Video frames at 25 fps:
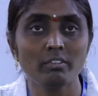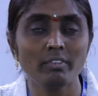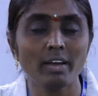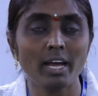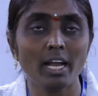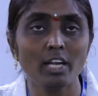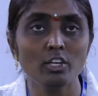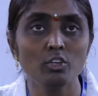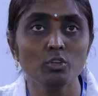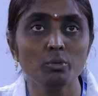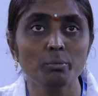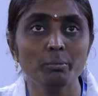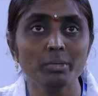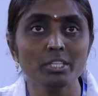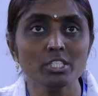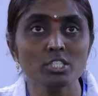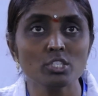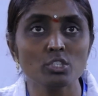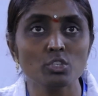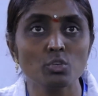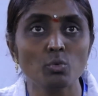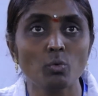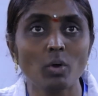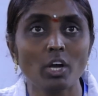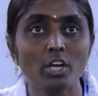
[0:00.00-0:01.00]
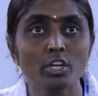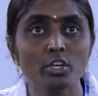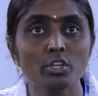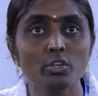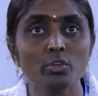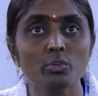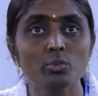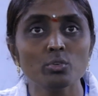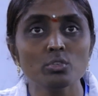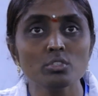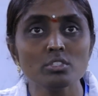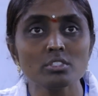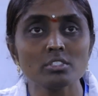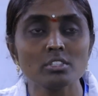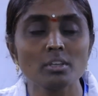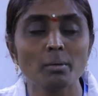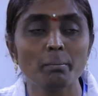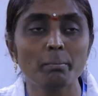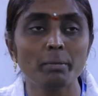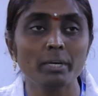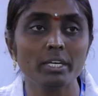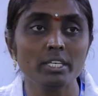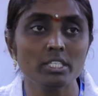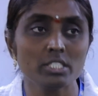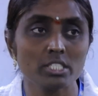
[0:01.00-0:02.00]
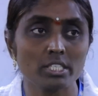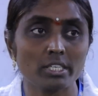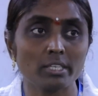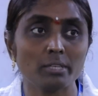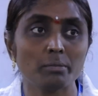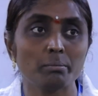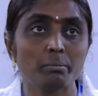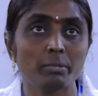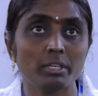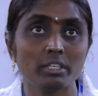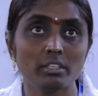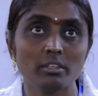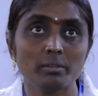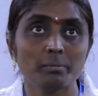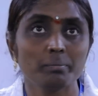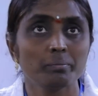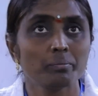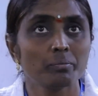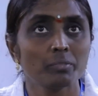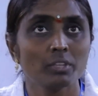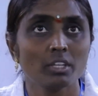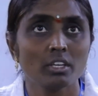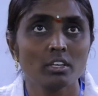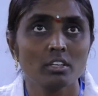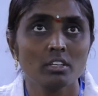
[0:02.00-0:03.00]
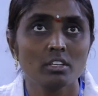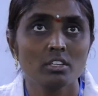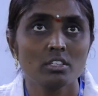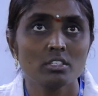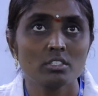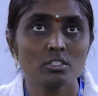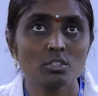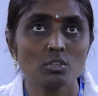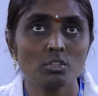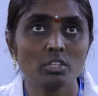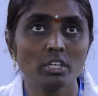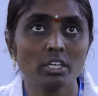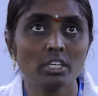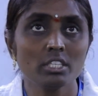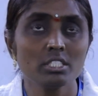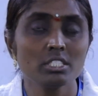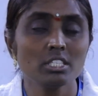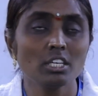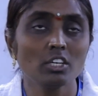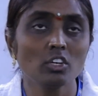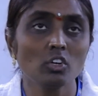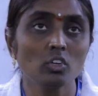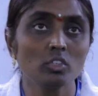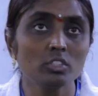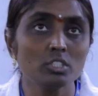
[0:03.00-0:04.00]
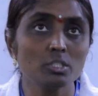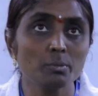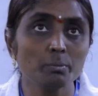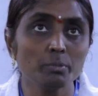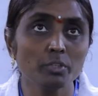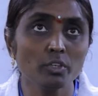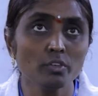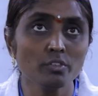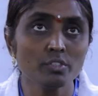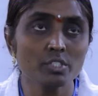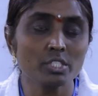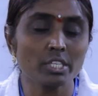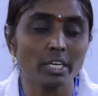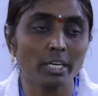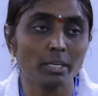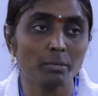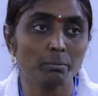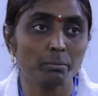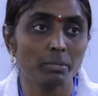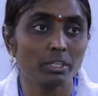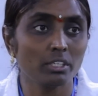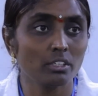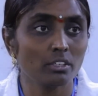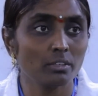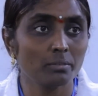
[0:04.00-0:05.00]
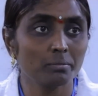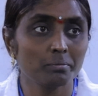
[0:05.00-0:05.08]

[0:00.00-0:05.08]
value means you want to use print statement. So that is the concept of statement.